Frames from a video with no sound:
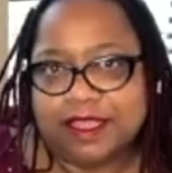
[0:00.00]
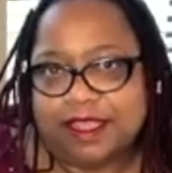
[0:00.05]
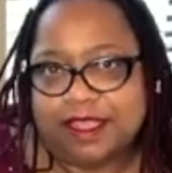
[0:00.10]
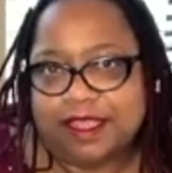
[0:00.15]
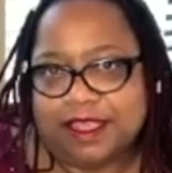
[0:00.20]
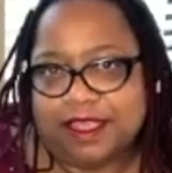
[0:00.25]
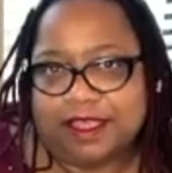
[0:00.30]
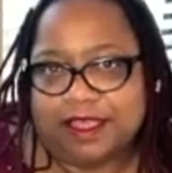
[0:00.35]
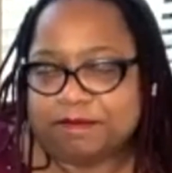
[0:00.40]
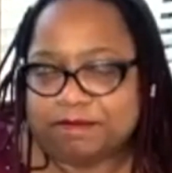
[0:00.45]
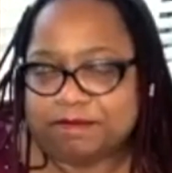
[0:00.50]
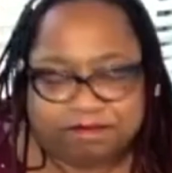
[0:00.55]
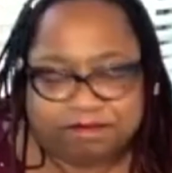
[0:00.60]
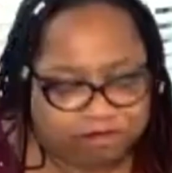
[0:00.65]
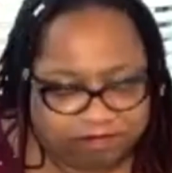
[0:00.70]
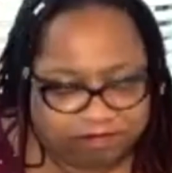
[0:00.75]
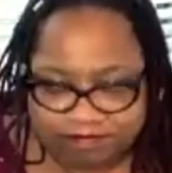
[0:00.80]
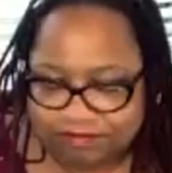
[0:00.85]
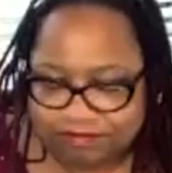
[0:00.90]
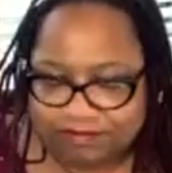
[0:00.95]
Um,
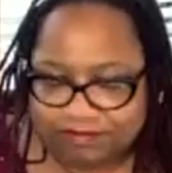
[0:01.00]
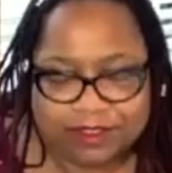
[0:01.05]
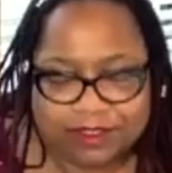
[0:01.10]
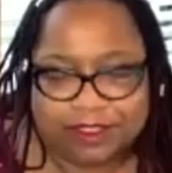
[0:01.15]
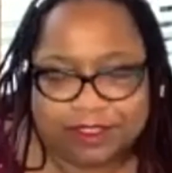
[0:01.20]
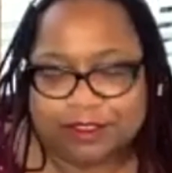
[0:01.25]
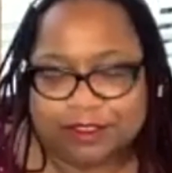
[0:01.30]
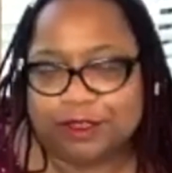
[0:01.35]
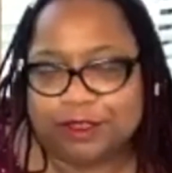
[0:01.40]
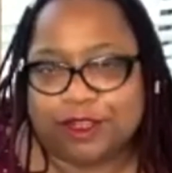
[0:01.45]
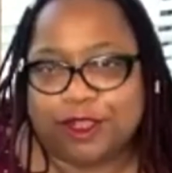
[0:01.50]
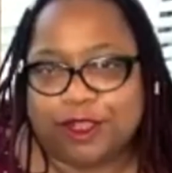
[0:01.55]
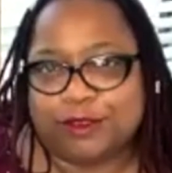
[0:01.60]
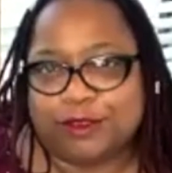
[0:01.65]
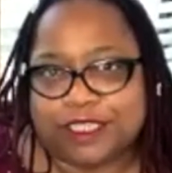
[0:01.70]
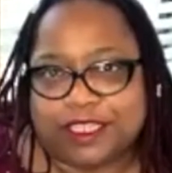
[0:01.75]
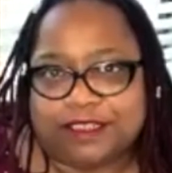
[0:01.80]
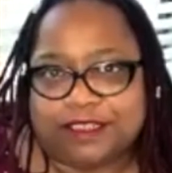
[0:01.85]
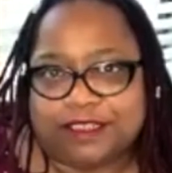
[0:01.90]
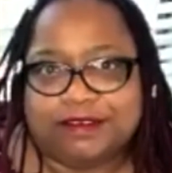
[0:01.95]
you're golden.